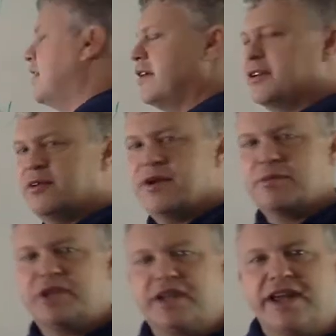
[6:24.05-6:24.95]
Now, I don't want
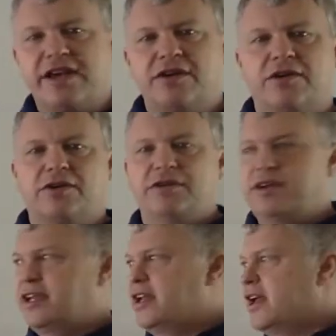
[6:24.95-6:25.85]
to be an
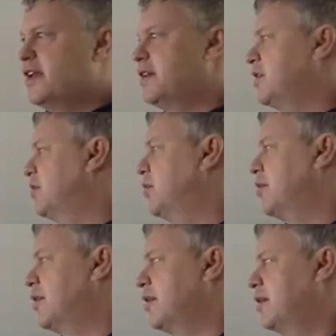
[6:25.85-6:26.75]
a-hole and
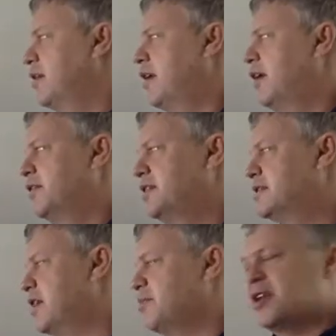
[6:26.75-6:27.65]
ignore all
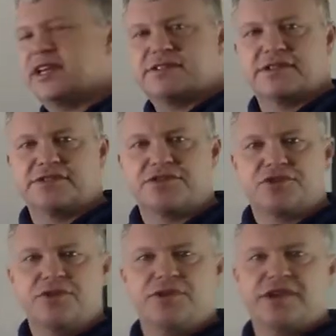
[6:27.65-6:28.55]
these somedays, because the
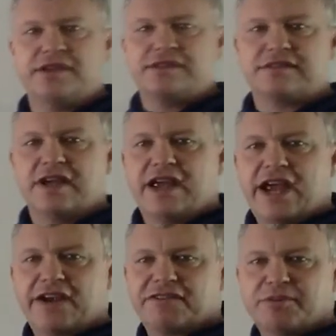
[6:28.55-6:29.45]
truth is
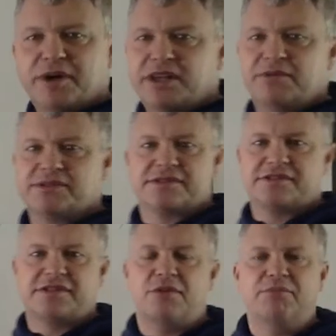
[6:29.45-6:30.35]
everybody was a
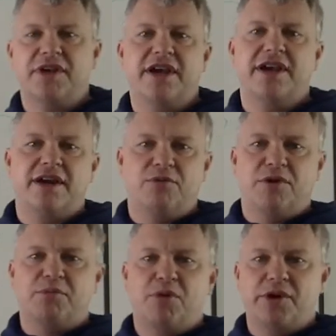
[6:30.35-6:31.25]
someday at
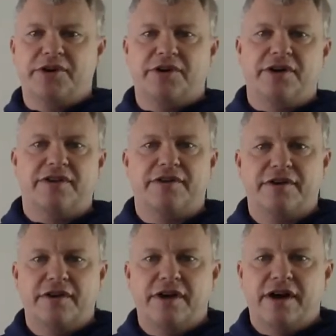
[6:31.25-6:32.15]
one point or another.
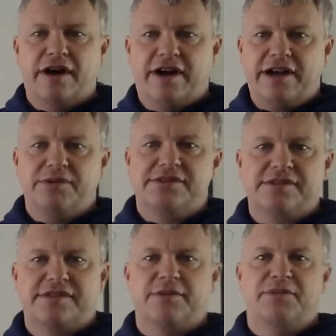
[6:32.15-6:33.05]
I was
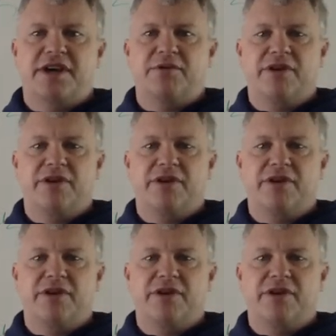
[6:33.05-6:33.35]
a someday.